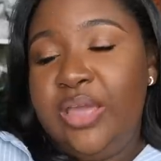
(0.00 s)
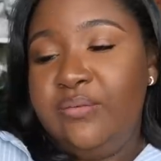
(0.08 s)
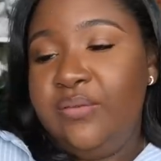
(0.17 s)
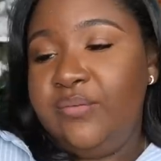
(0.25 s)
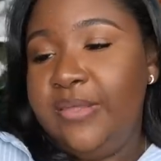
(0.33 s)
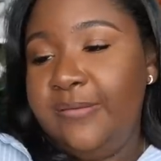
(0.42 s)

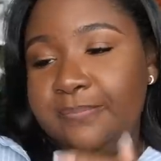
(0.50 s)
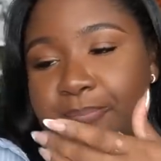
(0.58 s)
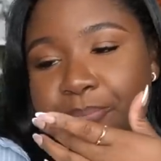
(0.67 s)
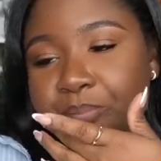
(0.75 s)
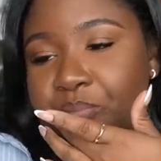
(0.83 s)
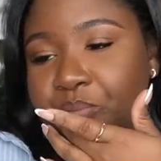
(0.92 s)
and Viv.
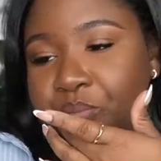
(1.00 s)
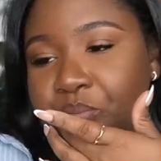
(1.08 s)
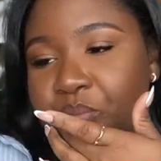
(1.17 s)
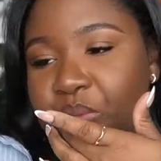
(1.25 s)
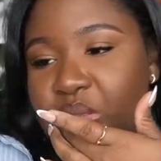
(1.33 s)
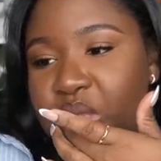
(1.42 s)

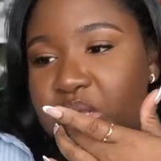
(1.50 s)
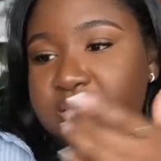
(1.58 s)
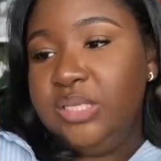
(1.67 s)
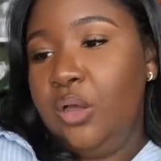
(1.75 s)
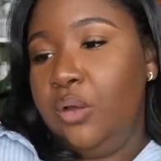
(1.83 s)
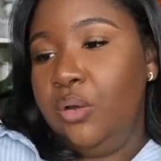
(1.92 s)

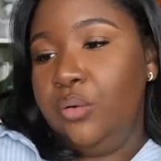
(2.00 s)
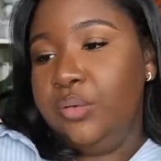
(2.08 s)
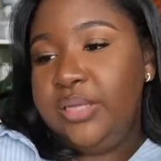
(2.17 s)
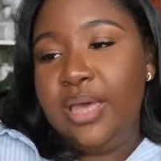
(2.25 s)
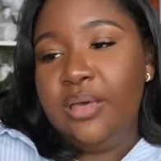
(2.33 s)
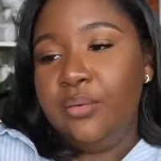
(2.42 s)
So
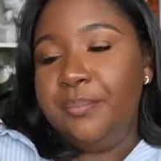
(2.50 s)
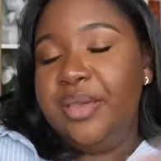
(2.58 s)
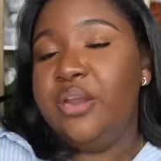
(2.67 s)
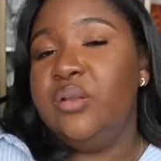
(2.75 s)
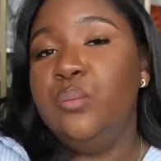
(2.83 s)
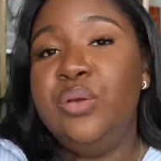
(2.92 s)
yeah,
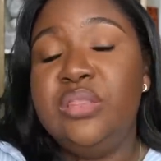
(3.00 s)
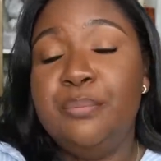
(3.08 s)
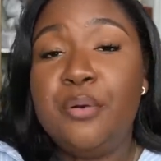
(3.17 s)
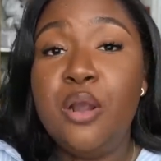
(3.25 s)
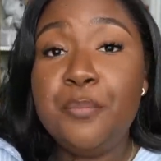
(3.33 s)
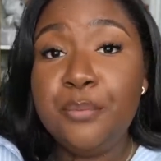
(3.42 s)
paired it with the
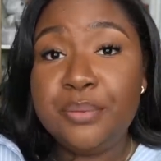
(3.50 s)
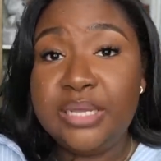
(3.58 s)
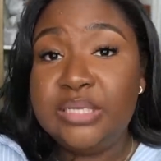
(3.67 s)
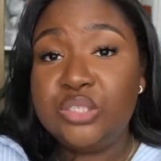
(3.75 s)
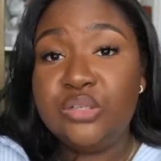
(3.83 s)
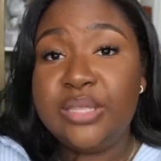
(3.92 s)
purple
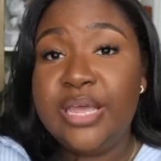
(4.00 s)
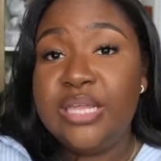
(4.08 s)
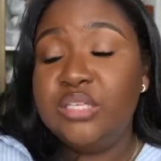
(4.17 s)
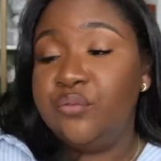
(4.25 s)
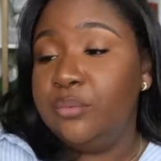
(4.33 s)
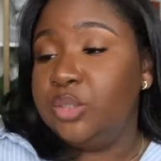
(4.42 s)
blazer that
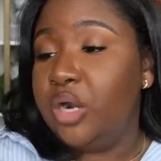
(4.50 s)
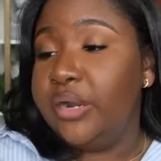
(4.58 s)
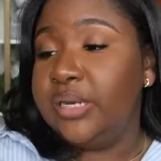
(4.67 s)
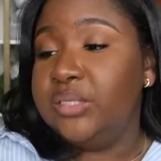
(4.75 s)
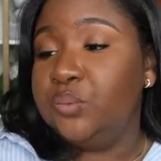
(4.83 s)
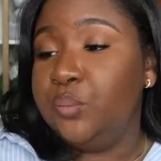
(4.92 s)
is from
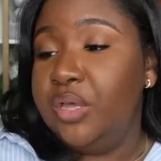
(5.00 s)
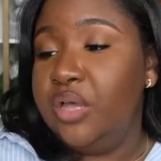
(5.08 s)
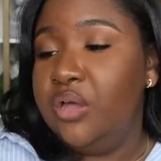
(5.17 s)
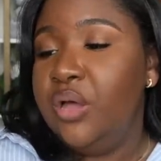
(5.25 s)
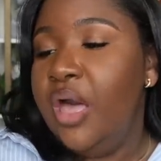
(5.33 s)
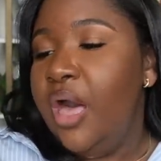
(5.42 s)
Target as
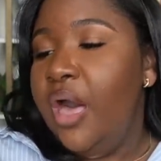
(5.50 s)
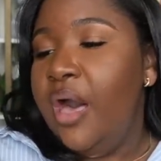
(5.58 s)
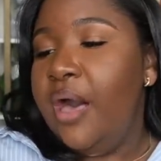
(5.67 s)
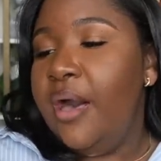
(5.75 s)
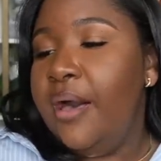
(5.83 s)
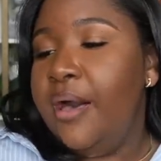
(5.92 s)
well,
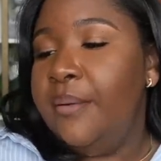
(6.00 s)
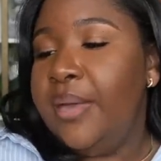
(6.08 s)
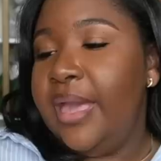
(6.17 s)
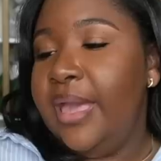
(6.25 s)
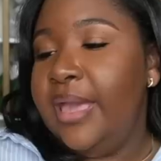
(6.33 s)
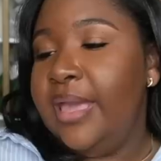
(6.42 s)

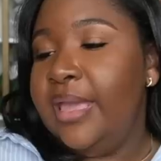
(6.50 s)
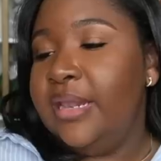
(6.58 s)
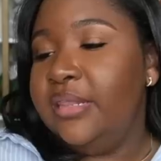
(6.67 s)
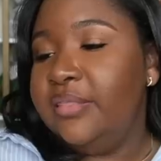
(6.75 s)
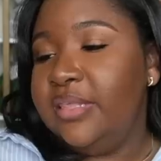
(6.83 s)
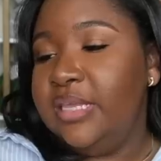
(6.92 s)

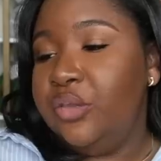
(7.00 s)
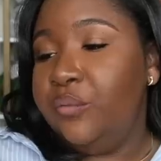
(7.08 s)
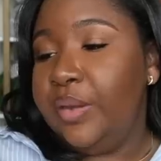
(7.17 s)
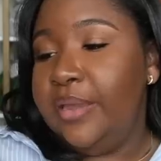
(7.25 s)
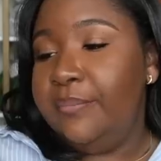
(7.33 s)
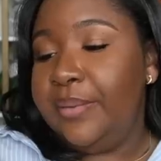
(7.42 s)
and the
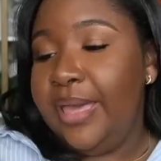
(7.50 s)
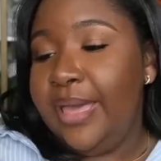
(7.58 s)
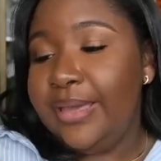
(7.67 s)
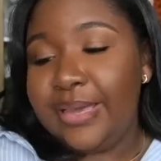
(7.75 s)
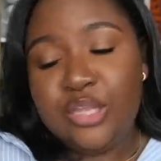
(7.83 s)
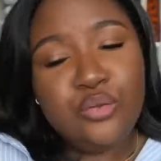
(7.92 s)
green
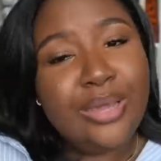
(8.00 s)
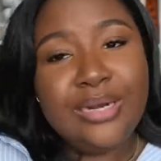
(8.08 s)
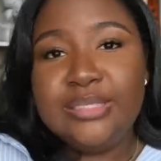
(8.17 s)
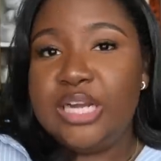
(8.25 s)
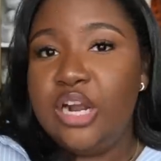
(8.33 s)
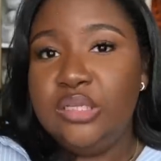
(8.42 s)
bag, and you got an
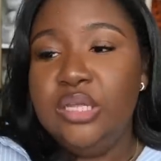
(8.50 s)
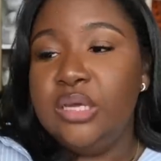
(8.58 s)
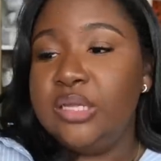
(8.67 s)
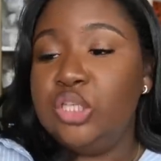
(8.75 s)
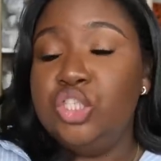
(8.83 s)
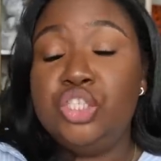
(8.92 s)
entire
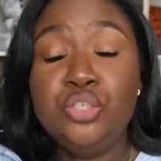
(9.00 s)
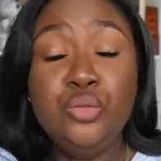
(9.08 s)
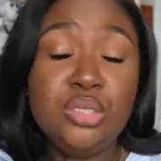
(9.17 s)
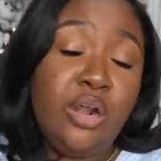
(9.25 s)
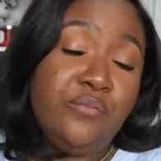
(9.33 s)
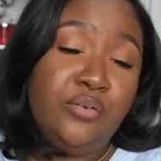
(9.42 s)
look. The
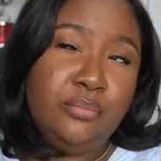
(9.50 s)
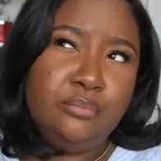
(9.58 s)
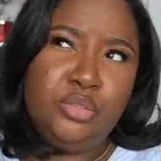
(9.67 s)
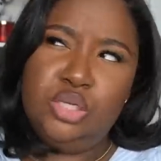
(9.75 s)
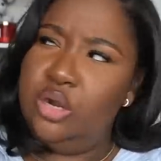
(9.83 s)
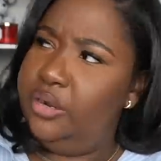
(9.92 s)
shoes are
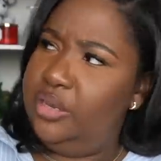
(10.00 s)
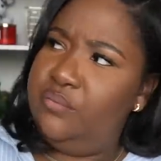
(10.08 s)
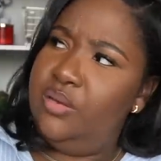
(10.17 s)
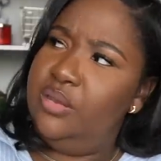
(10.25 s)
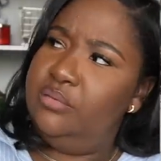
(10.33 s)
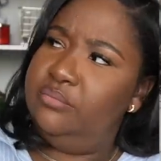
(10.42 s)
from Target,
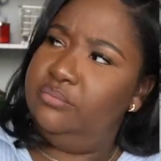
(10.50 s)
right?